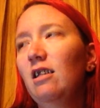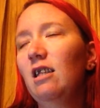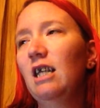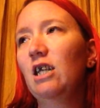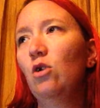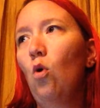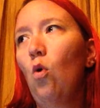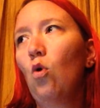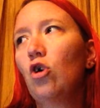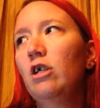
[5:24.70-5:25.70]
like an
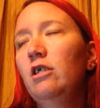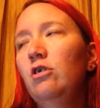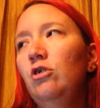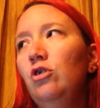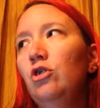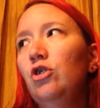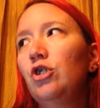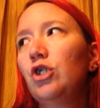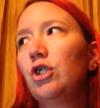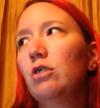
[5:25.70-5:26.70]

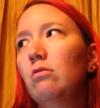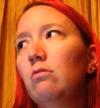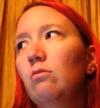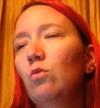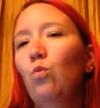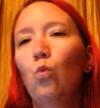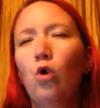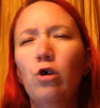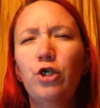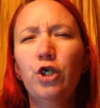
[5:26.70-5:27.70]
orange
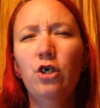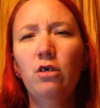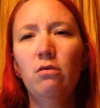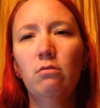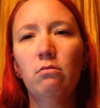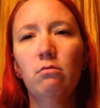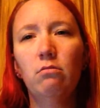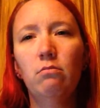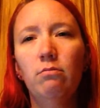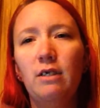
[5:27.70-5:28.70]
work shirt,
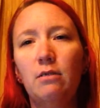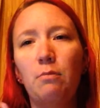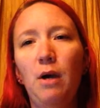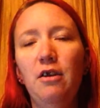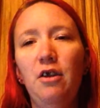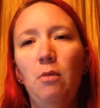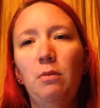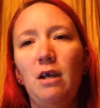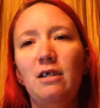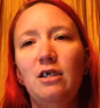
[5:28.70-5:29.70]
like the button
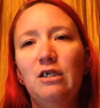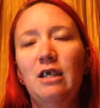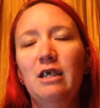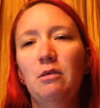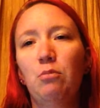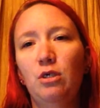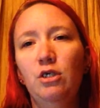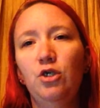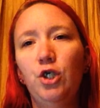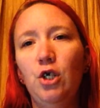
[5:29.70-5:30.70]
up kind of looked like a
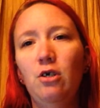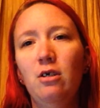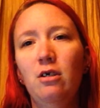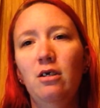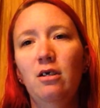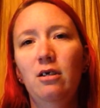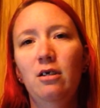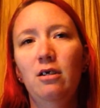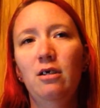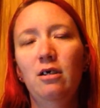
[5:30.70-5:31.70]
prison shirt.
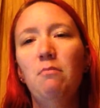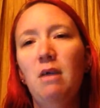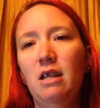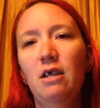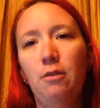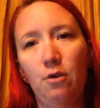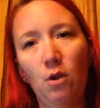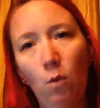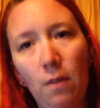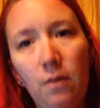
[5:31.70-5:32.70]
Mania
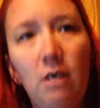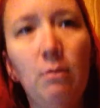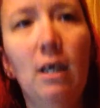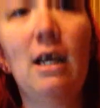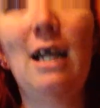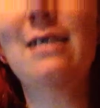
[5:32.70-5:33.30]
31 themed, like I